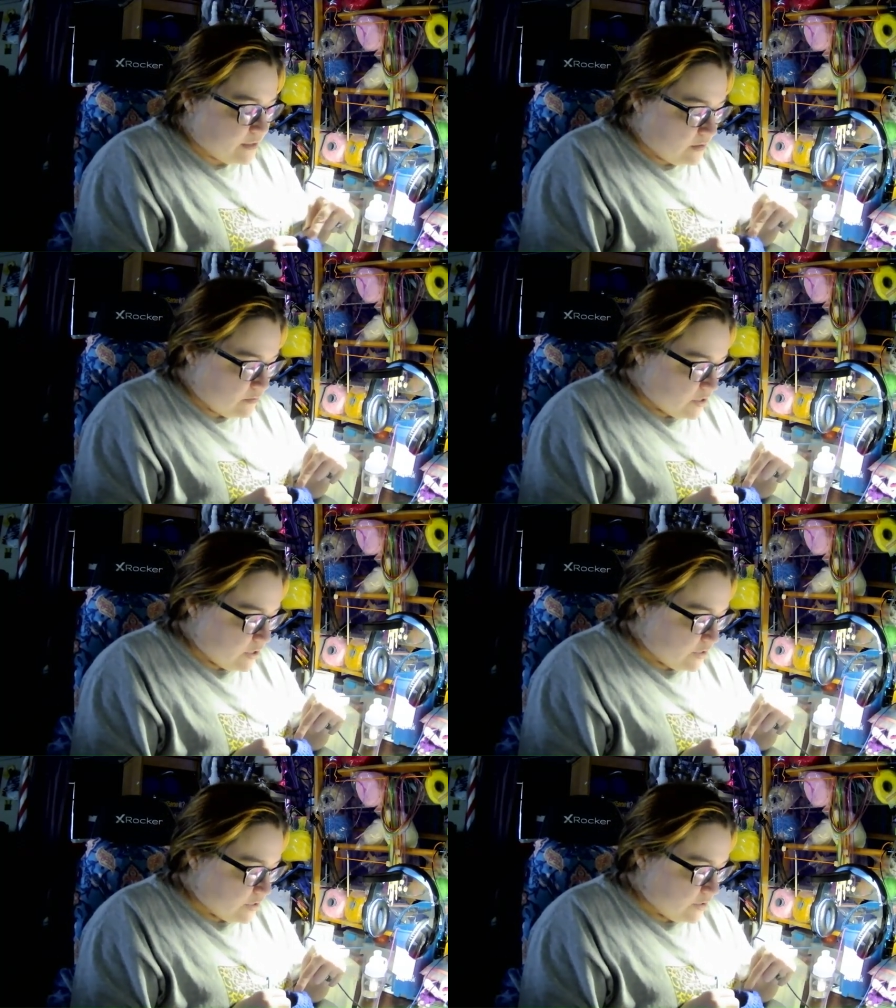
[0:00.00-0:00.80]
down
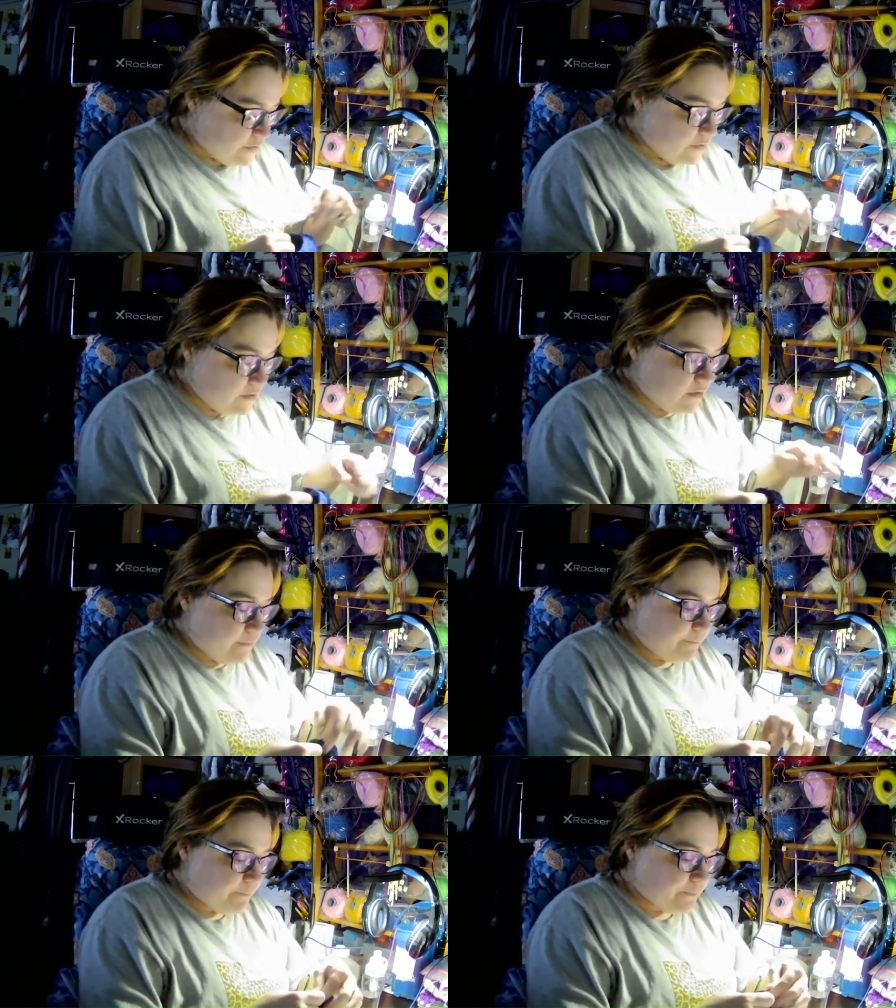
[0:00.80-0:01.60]
here.
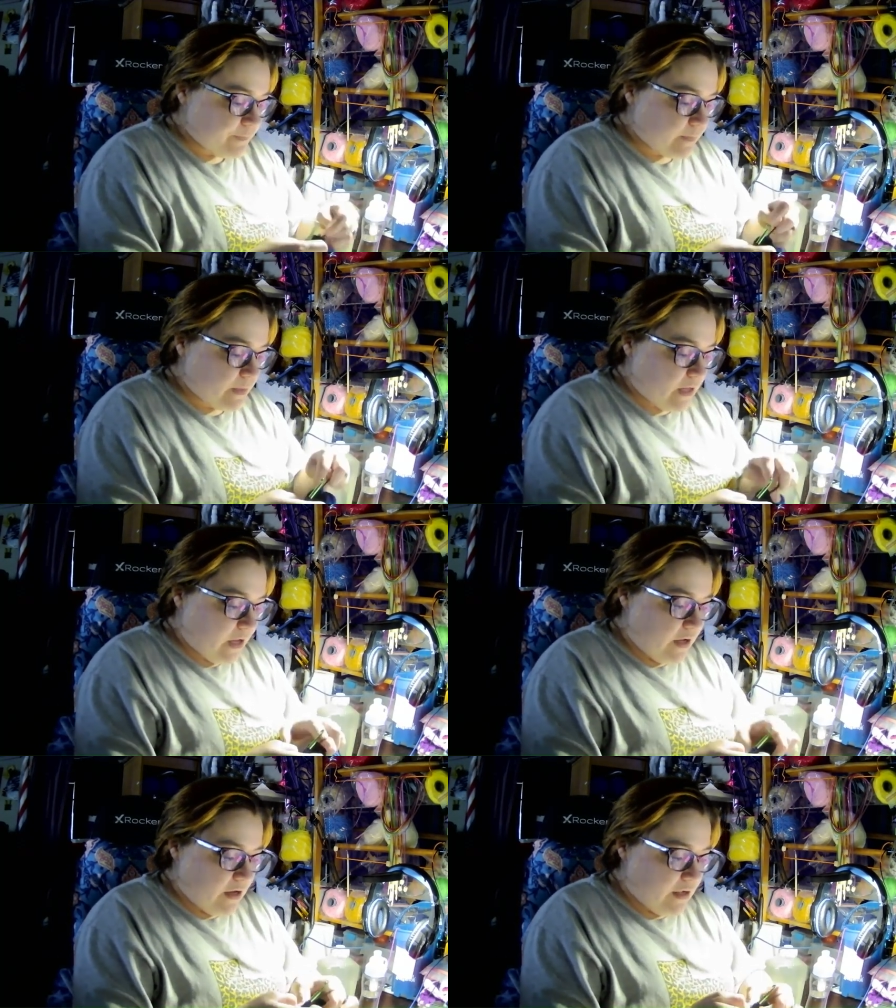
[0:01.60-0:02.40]

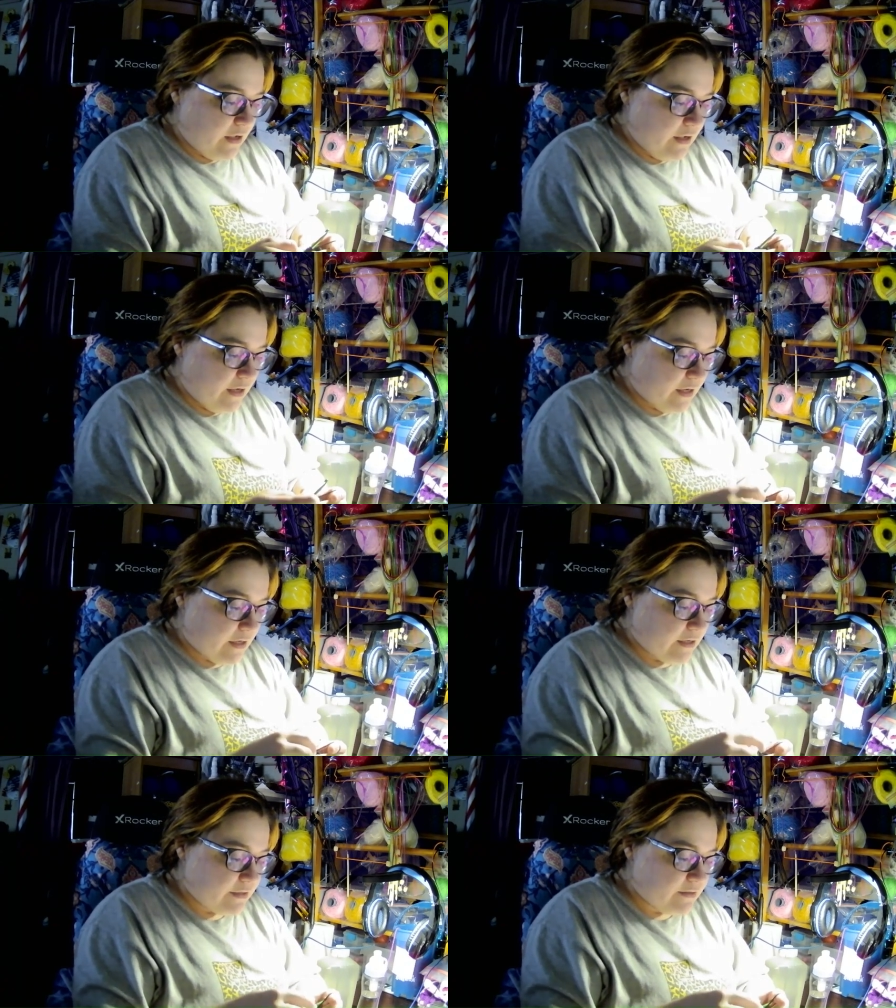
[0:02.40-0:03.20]

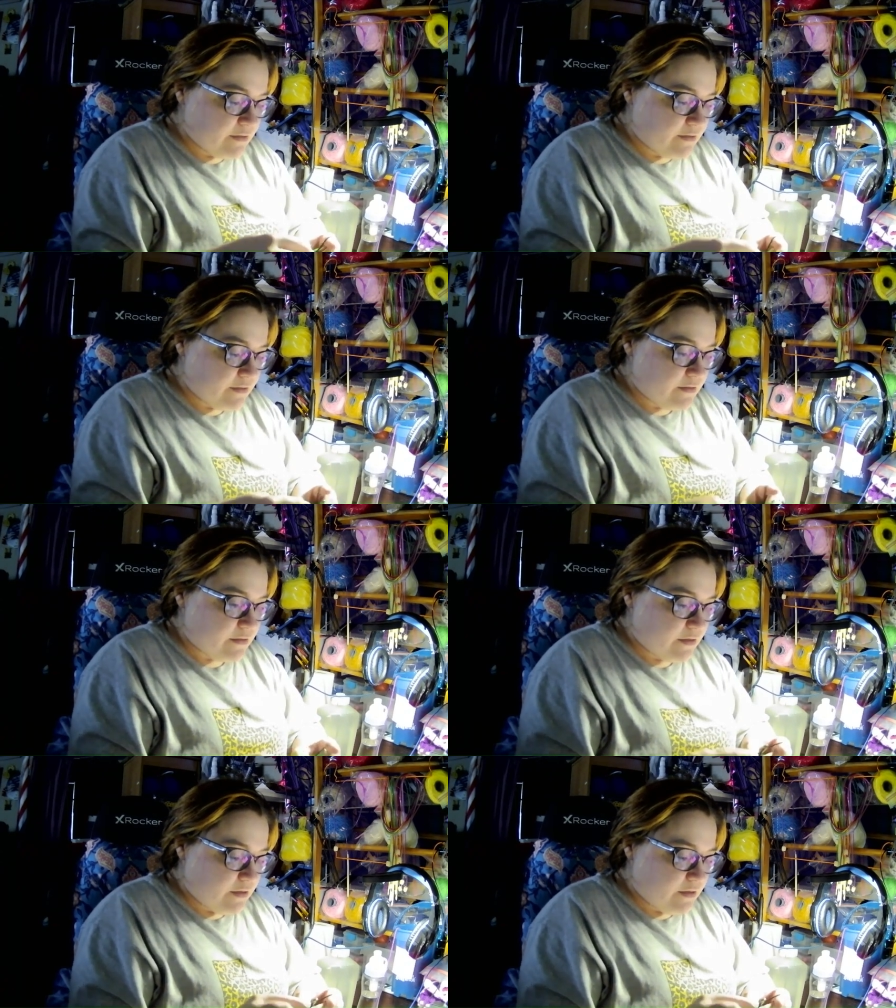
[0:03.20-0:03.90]
And